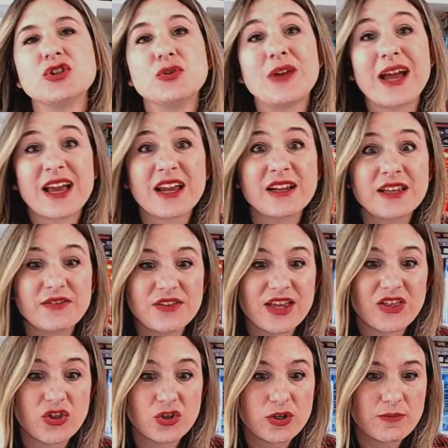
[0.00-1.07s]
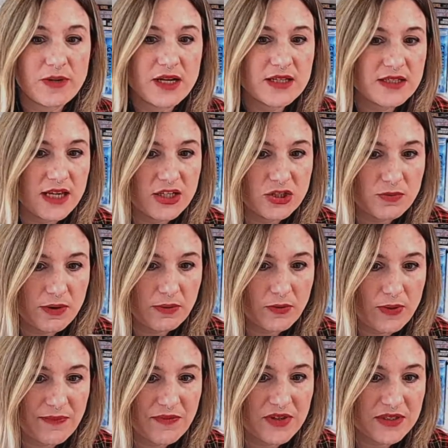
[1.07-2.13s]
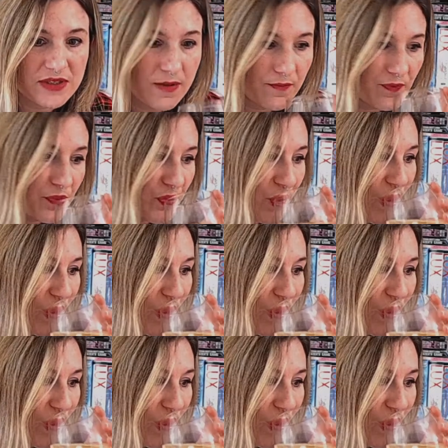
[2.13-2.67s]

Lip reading: Shoot, I gotta leave in like 30 minutes. I should be able to wrap this up.